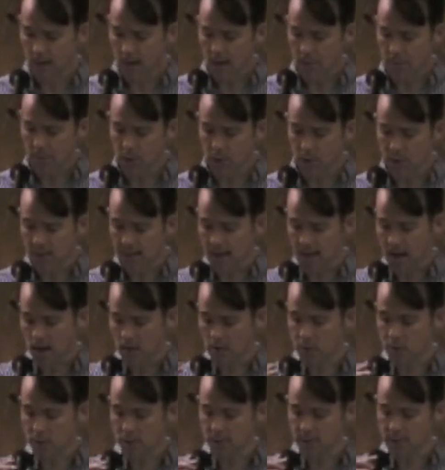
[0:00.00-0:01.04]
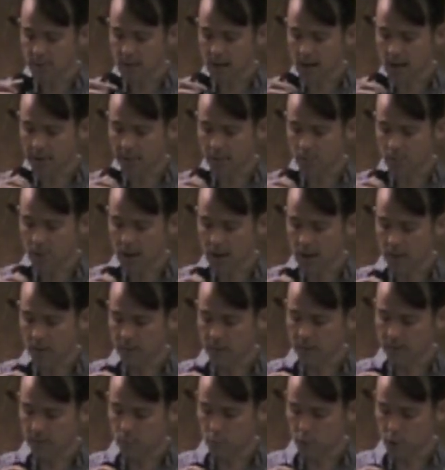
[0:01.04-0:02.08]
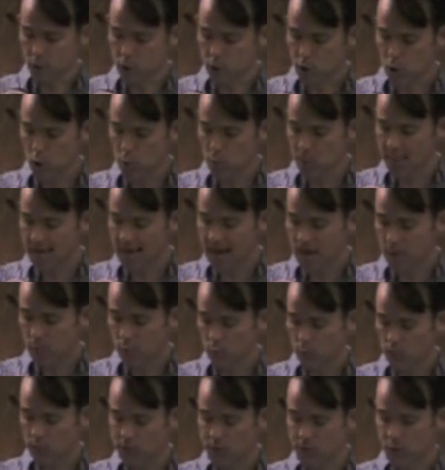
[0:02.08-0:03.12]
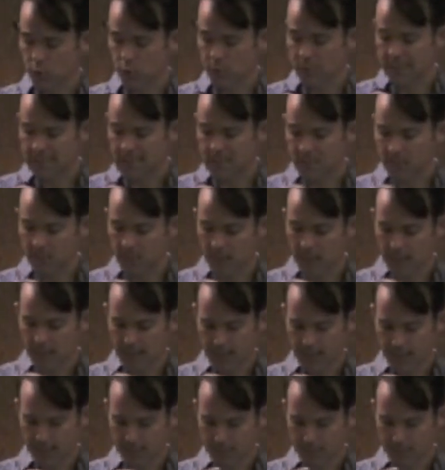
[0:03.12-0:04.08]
and built a house on the side of a mountain which sloped downwards to a deep lake.